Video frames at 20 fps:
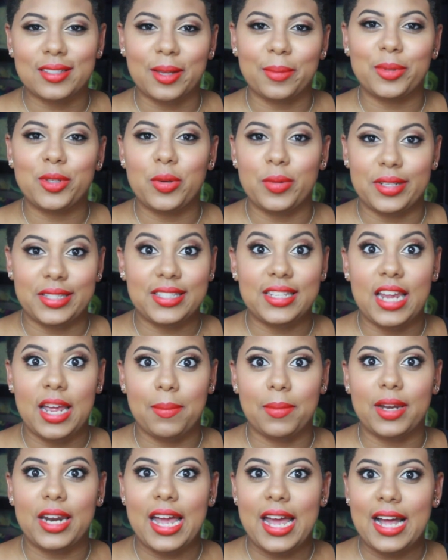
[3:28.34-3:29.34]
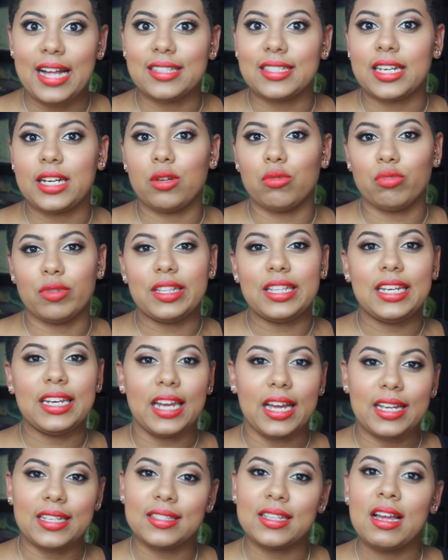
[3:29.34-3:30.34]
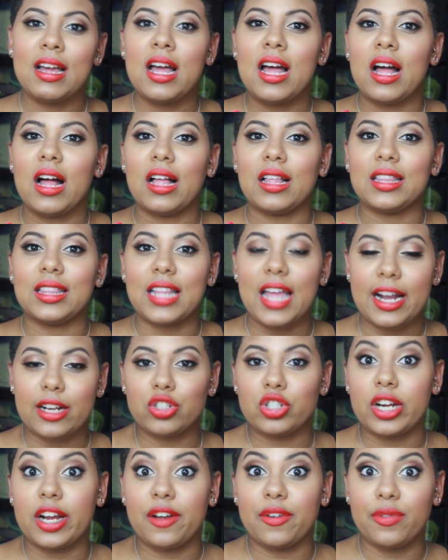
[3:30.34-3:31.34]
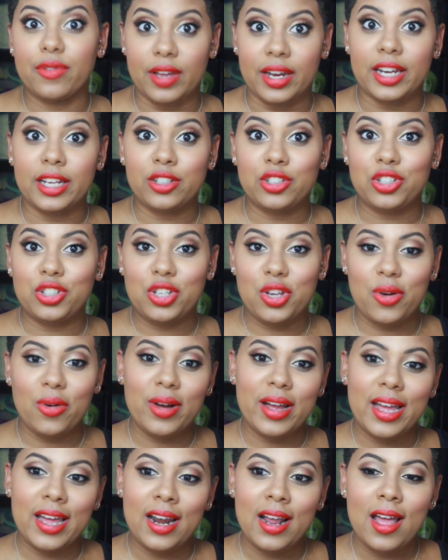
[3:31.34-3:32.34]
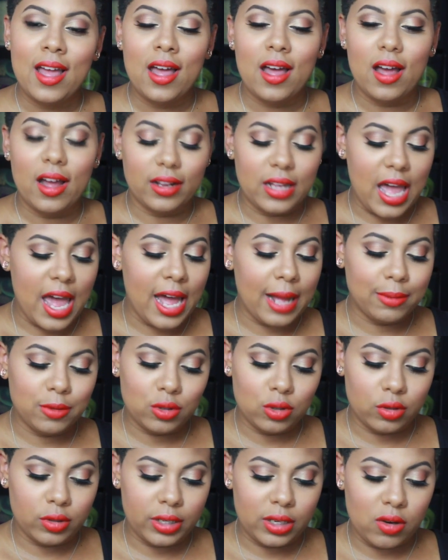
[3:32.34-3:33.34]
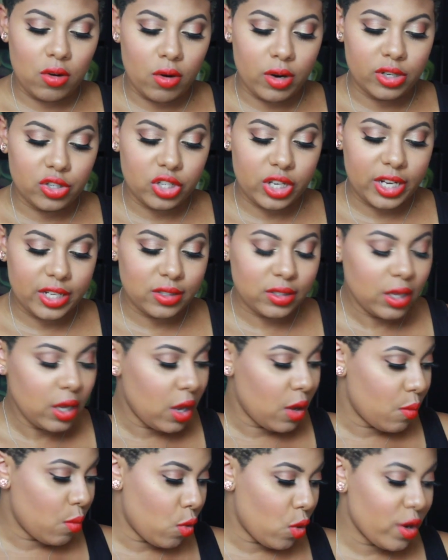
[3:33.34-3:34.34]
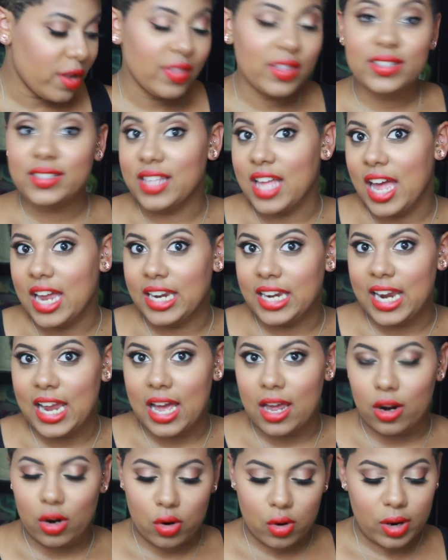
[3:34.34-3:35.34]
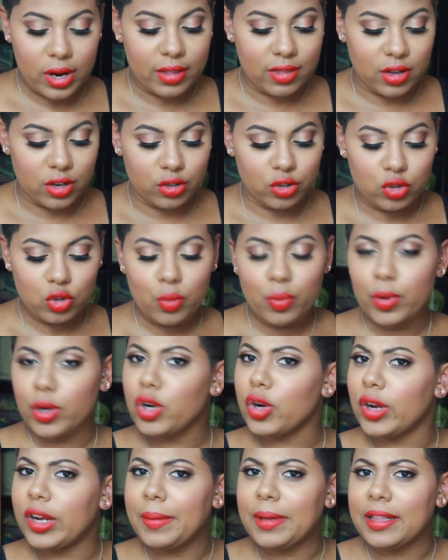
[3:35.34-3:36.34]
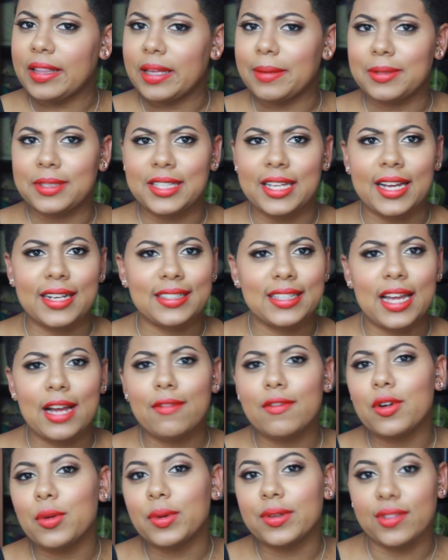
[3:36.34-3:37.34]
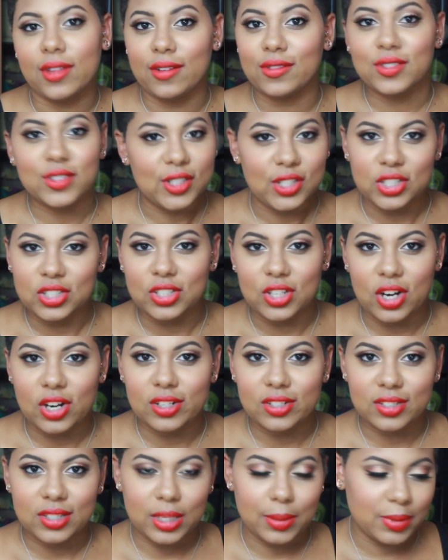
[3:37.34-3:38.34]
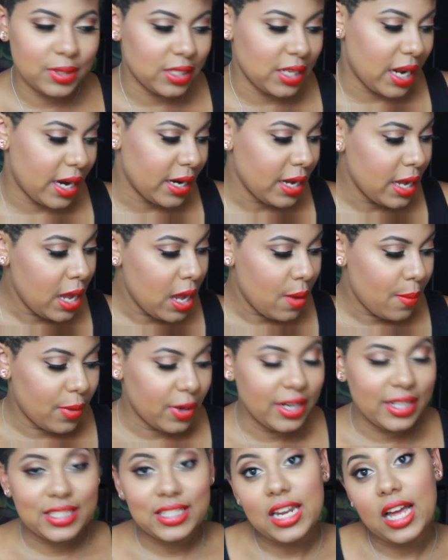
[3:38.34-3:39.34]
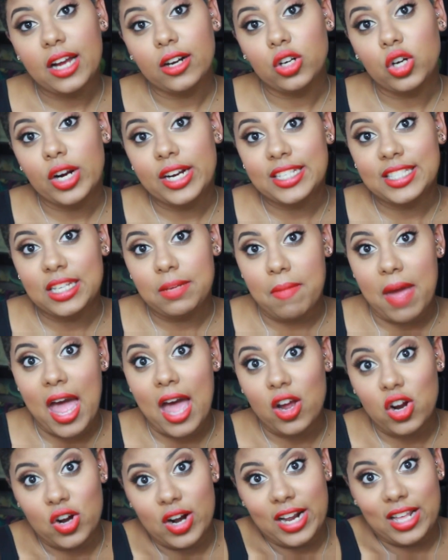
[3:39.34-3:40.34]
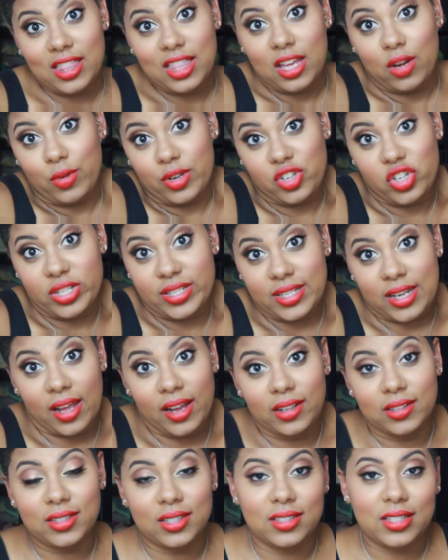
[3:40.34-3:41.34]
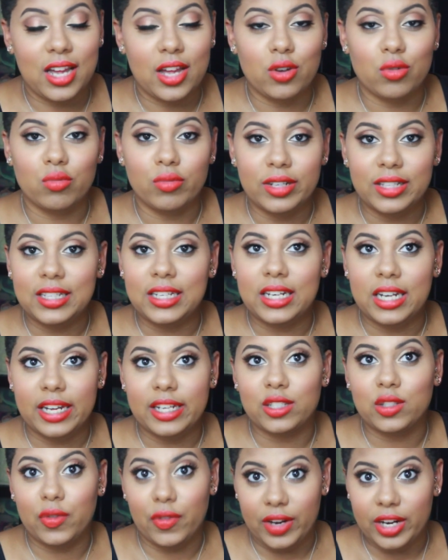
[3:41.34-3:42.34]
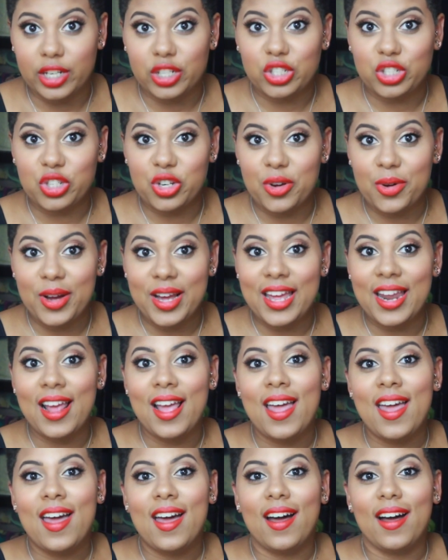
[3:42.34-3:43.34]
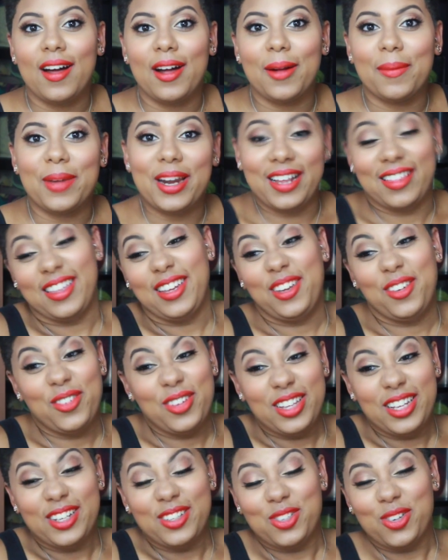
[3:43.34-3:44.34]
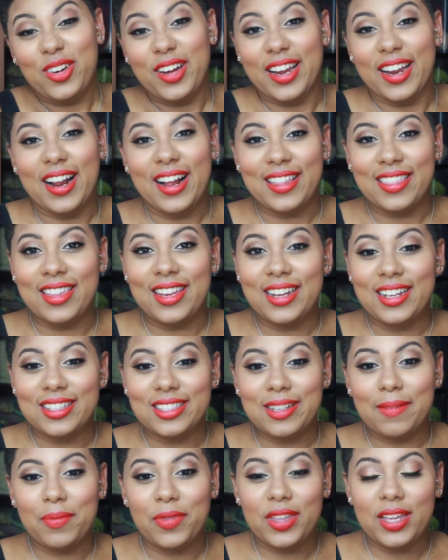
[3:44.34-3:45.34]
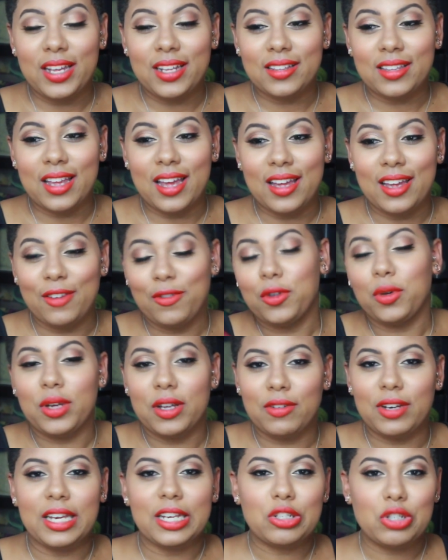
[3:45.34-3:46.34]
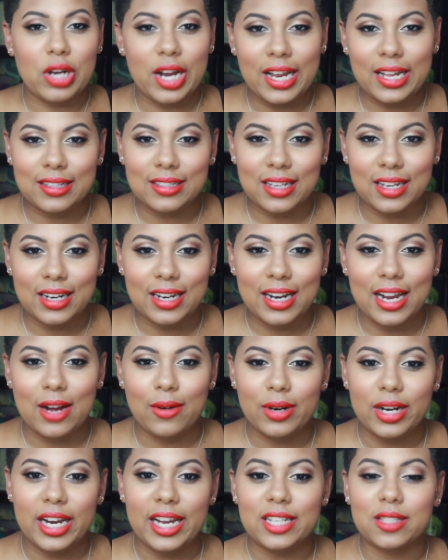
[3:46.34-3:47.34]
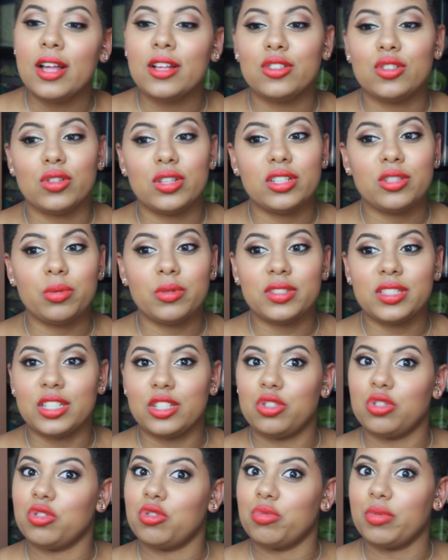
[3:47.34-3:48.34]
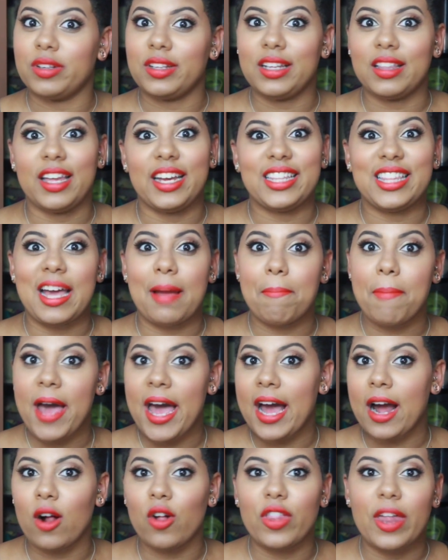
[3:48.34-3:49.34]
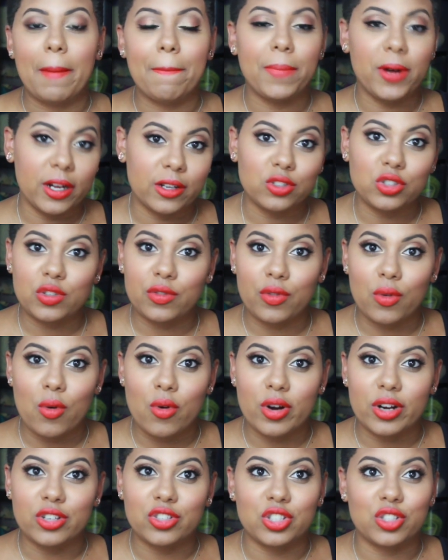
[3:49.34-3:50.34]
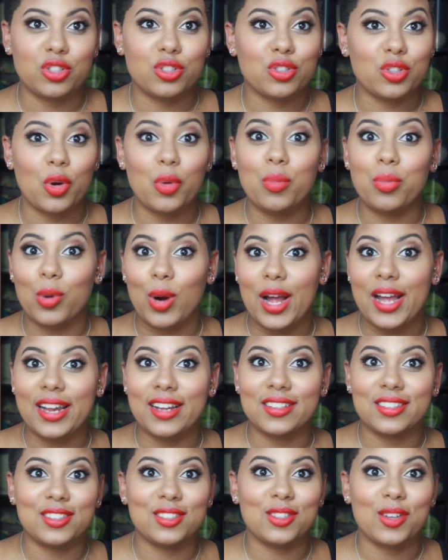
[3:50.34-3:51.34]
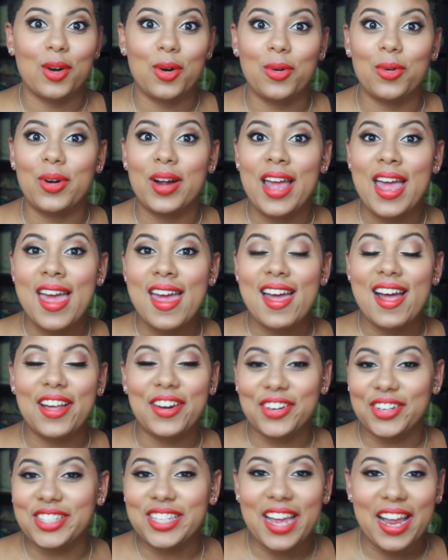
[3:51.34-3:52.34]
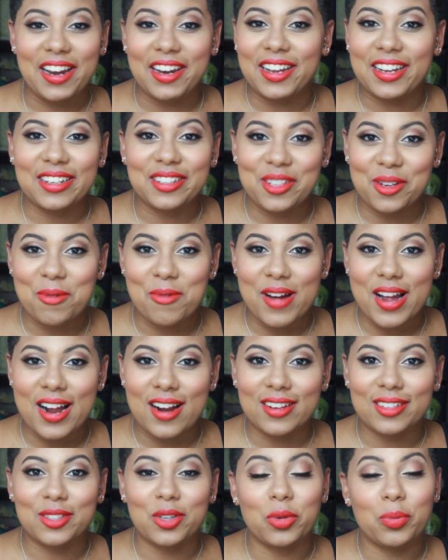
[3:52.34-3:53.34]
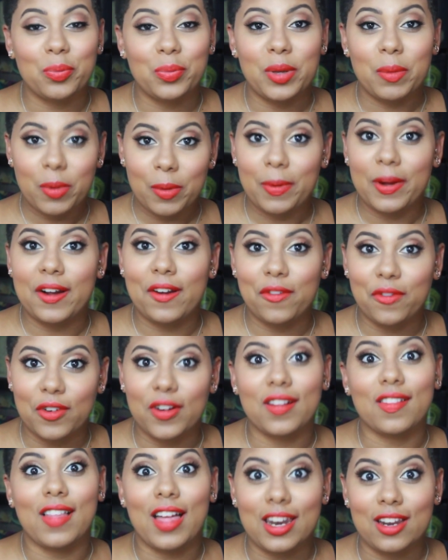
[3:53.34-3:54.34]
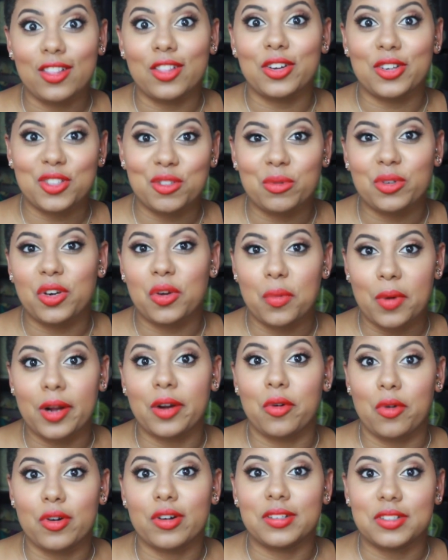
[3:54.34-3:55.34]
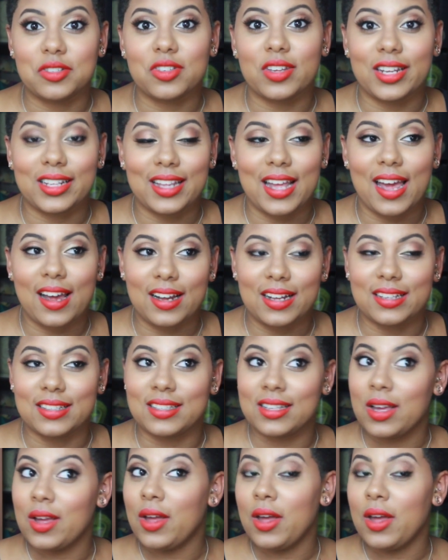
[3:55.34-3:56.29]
up to its name, but it has like a really nice electric finish to it. Absolutely gorgeous. More in the satin category. They're super creamy lipsticks. Everyone loves a good NARS lipstick, but it's not crazy matte or anything, which is nice. It's got a really nice finish to it. I think you really enjoy it. I think it's something that if you can get your hands on it nowadays. So this one's just really like that pow, that punch of orange. It's so bright. It's so entertaining to wear. So be prepared for a lot of looks when you wear an orange like that because